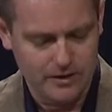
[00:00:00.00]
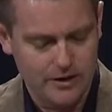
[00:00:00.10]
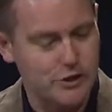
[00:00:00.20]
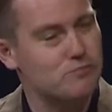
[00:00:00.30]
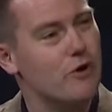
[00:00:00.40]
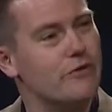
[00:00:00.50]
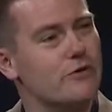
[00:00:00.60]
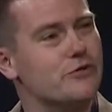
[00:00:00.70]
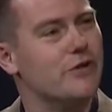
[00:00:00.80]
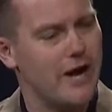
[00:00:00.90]
his
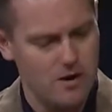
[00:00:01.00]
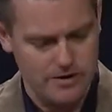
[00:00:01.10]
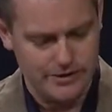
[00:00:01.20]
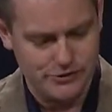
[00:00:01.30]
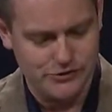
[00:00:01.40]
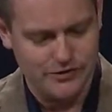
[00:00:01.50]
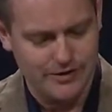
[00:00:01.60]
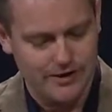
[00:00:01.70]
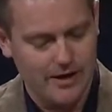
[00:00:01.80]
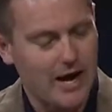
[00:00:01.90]
brother's inheritance,
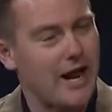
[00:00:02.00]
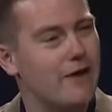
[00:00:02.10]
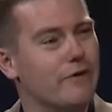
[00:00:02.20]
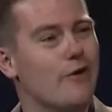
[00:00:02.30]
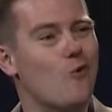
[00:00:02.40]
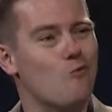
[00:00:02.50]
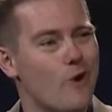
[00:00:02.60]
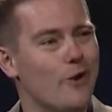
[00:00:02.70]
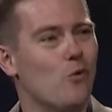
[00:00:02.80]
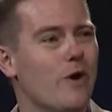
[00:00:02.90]
and having
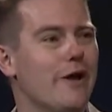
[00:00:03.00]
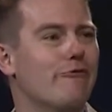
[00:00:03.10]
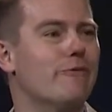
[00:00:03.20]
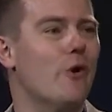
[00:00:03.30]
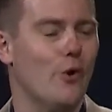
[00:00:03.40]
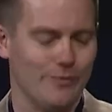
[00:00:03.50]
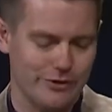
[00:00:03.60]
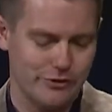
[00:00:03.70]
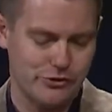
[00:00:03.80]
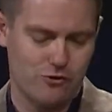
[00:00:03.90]
run away from home
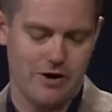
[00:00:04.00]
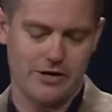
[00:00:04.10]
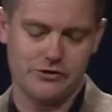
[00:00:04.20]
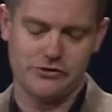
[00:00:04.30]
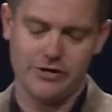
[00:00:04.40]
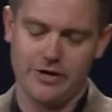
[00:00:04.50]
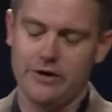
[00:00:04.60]
in disgrace,